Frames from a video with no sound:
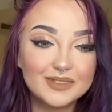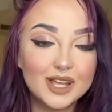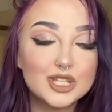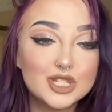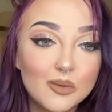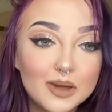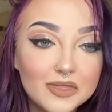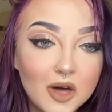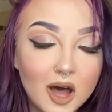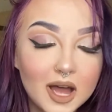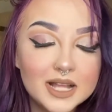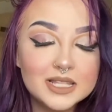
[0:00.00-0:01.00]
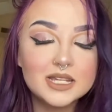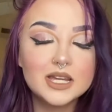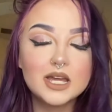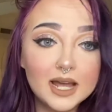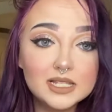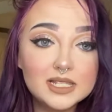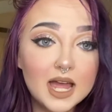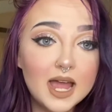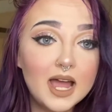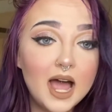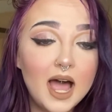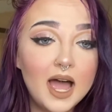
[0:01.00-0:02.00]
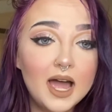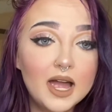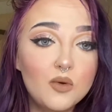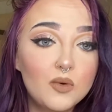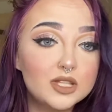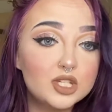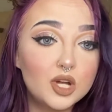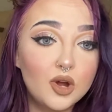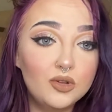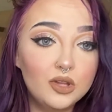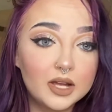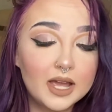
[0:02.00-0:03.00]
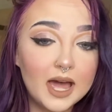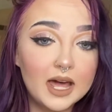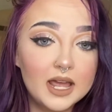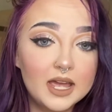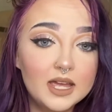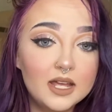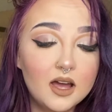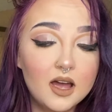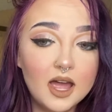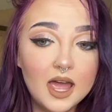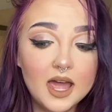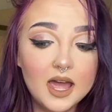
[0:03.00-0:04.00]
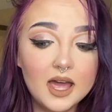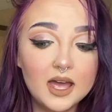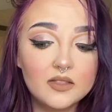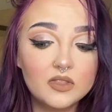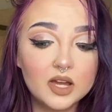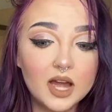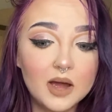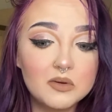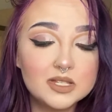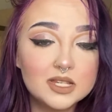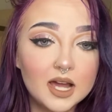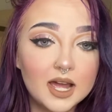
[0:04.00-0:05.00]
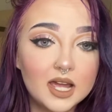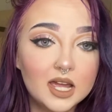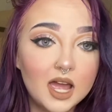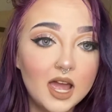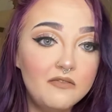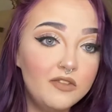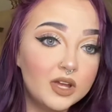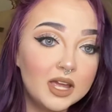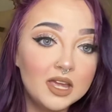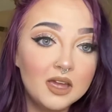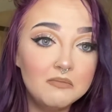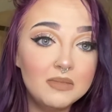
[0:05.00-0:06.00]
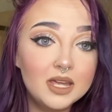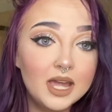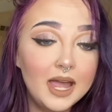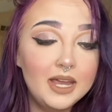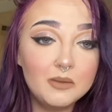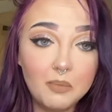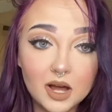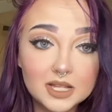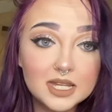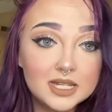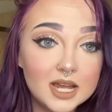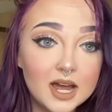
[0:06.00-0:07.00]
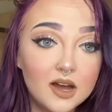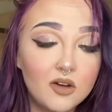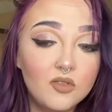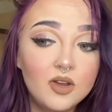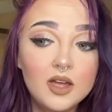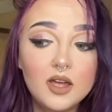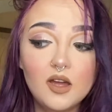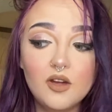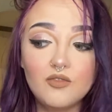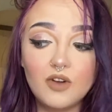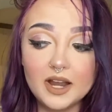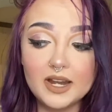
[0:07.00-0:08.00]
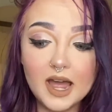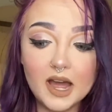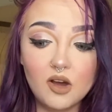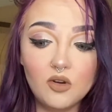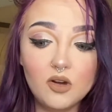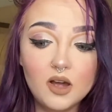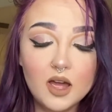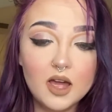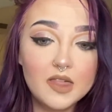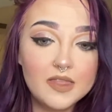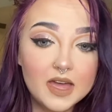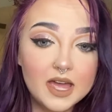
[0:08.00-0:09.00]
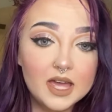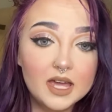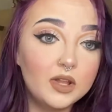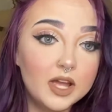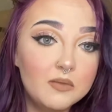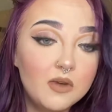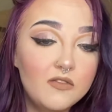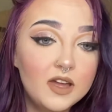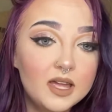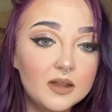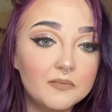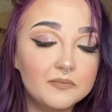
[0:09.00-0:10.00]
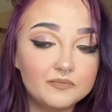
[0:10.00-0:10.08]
So we thought. Next day, I went to go look at it. And the guy was like, if you can give me a deposit down right now, then I'll let you move in.